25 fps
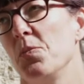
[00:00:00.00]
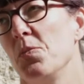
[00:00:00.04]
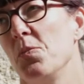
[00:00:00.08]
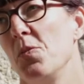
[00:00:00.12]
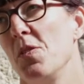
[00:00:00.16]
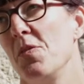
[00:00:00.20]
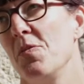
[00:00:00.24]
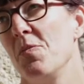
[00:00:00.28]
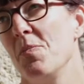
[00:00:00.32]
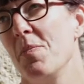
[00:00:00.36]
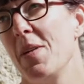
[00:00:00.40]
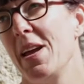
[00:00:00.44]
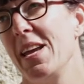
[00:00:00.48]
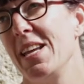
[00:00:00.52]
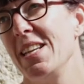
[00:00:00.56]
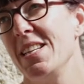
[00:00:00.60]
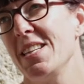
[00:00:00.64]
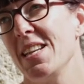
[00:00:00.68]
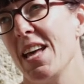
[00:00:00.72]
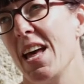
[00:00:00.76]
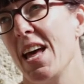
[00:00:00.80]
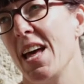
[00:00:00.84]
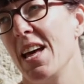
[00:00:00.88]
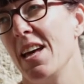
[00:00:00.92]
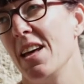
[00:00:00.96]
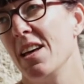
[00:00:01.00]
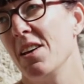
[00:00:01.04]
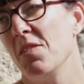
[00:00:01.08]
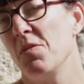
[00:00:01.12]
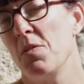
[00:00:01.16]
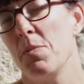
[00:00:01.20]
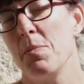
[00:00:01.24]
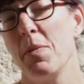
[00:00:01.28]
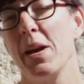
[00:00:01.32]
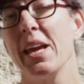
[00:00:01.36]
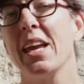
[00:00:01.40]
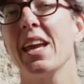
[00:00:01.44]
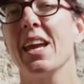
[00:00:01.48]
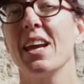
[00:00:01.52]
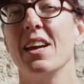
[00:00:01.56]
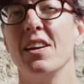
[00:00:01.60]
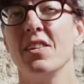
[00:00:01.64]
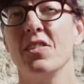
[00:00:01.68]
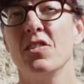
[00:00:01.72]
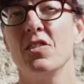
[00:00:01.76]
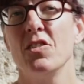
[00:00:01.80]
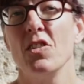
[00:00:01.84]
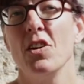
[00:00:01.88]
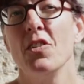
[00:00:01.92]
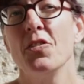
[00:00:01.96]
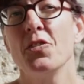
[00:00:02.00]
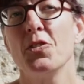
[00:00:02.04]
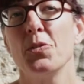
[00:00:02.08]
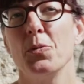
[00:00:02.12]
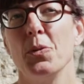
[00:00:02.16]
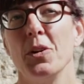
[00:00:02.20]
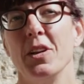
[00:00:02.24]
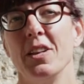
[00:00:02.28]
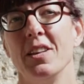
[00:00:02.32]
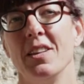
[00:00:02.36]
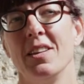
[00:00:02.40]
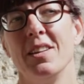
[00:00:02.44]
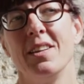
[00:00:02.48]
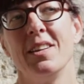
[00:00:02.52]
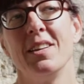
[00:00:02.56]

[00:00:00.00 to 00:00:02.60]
we've made a, uh, we're making a soft one